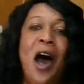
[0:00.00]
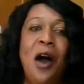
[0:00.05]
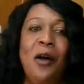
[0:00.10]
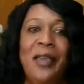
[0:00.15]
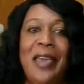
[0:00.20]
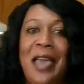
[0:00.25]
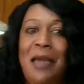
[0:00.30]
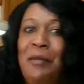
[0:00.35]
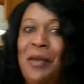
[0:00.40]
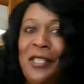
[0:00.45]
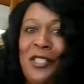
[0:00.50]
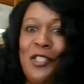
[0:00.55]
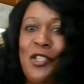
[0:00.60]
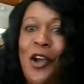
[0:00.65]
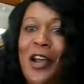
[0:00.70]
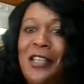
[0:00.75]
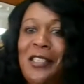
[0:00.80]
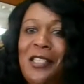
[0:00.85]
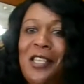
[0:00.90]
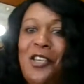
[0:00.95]
Okay, Miss
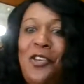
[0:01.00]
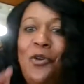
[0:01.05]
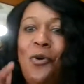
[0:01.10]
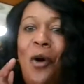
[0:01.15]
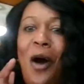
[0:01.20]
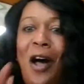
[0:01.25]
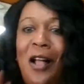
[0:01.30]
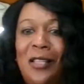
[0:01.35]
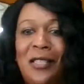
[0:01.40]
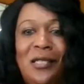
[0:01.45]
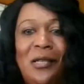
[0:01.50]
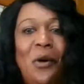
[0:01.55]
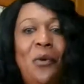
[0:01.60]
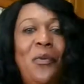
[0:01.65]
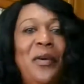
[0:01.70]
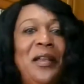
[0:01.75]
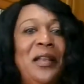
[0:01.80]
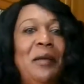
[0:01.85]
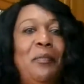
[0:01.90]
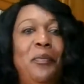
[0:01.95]
Joycey, you also
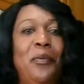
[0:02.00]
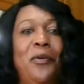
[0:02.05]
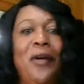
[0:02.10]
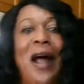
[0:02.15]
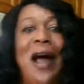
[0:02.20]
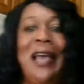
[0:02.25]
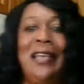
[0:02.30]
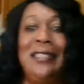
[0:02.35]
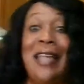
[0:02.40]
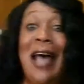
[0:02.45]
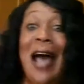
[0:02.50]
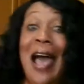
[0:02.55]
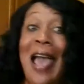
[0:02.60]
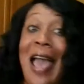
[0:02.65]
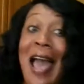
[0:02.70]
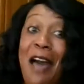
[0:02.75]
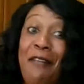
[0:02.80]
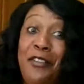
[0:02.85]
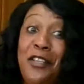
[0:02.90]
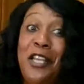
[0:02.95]
win a prize. I
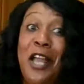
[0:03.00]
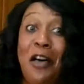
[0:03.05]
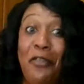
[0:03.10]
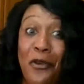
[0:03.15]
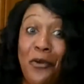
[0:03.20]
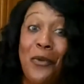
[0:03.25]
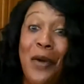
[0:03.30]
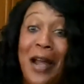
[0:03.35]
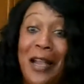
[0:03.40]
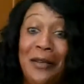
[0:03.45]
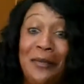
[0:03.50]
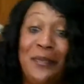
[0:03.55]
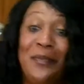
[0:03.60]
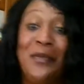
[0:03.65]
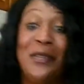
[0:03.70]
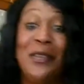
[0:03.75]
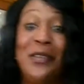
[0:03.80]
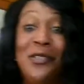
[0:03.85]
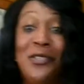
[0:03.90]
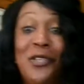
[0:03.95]
have another one.
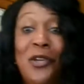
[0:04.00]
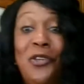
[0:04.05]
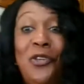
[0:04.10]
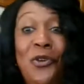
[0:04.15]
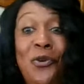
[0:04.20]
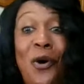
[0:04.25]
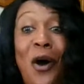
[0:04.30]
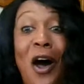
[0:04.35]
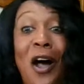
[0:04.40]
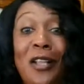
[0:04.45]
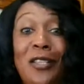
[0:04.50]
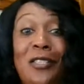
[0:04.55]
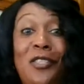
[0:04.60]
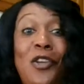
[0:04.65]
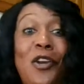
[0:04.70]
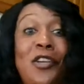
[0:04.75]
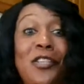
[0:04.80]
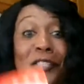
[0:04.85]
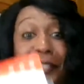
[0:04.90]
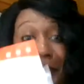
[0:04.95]
So
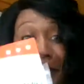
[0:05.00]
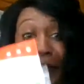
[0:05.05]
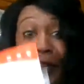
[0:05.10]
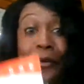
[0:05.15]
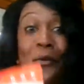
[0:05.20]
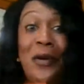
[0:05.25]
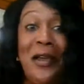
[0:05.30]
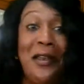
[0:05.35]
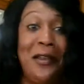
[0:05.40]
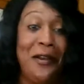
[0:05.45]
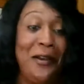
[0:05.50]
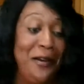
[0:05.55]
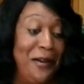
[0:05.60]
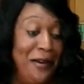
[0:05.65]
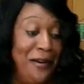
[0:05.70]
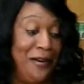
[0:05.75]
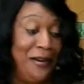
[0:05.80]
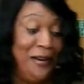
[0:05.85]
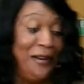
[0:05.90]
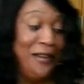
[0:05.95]
you're still a winner.
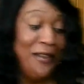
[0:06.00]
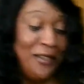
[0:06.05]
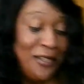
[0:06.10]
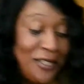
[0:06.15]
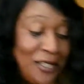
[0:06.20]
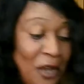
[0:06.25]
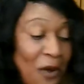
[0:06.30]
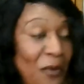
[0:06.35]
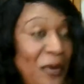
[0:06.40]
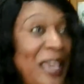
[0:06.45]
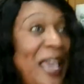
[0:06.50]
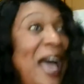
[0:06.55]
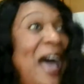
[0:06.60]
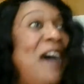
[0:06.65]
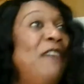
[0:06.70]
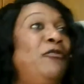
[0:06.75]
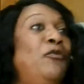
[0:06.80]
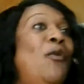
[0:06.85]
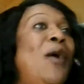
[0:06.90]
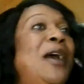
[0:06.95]
So we
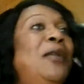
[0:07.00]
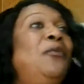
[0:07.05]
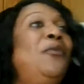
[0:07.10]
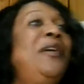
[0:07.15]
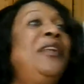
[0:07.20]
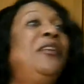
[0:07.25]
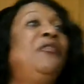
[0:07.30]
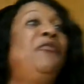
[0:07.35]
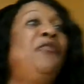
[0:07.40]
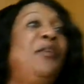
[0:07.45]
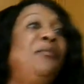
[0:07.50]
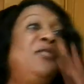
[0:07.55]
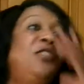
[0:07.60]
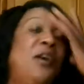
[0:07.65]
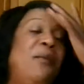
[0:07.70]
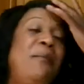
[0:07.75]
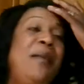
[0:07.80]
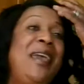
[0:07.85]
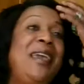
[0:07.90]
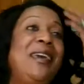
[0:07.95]
have one winner from
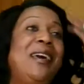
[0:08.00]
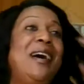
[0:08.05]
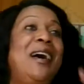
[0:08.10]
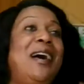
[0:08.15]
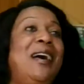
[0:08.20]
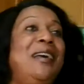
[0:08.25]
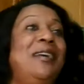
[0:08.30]
Jamaica.